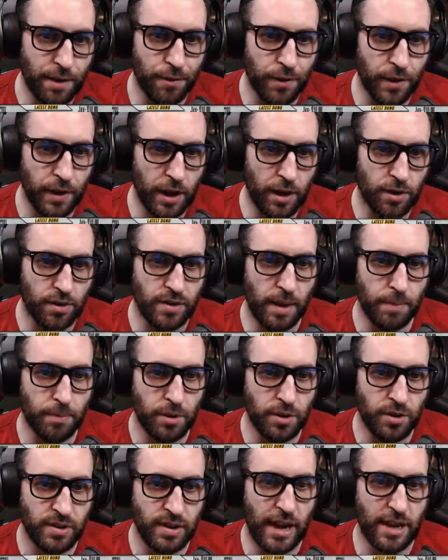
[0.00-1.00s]
for the
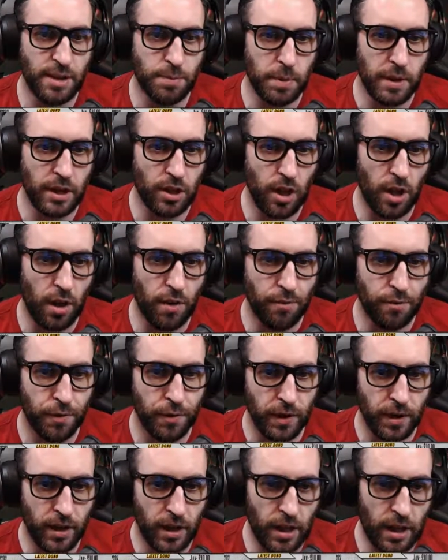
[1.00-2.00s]
interceptor, seismic glove for
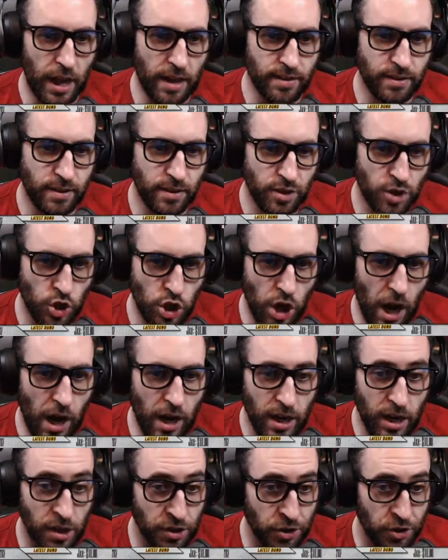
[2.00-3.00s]
the colossus,
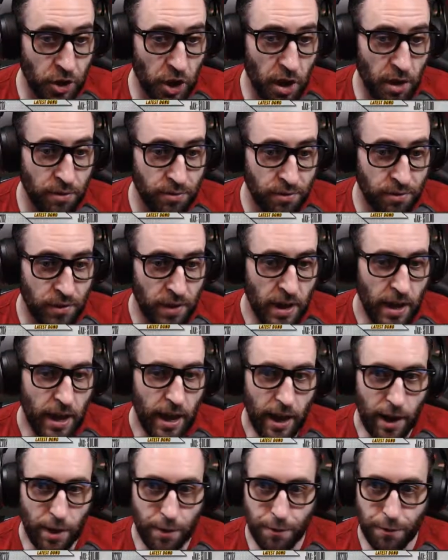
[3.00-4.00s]
shock glove,
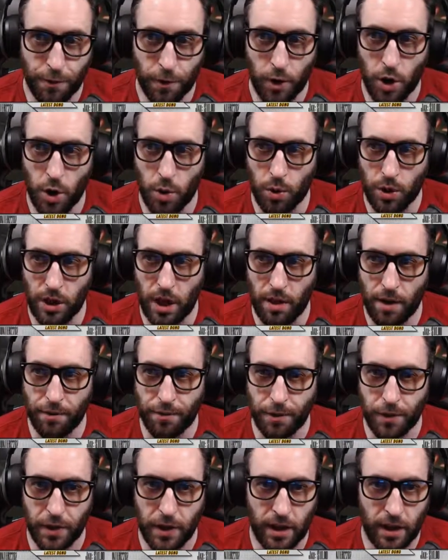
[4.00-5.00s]
inferno glove
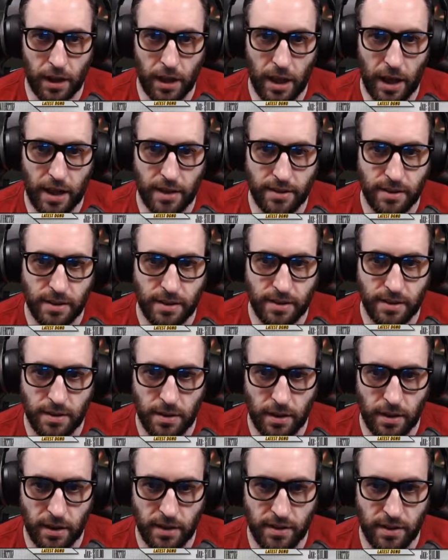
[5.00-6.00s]
for the colossus.
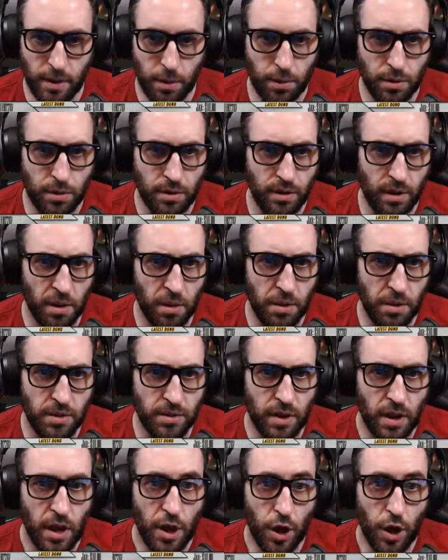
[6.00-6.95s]
Let's see, where's the other ones?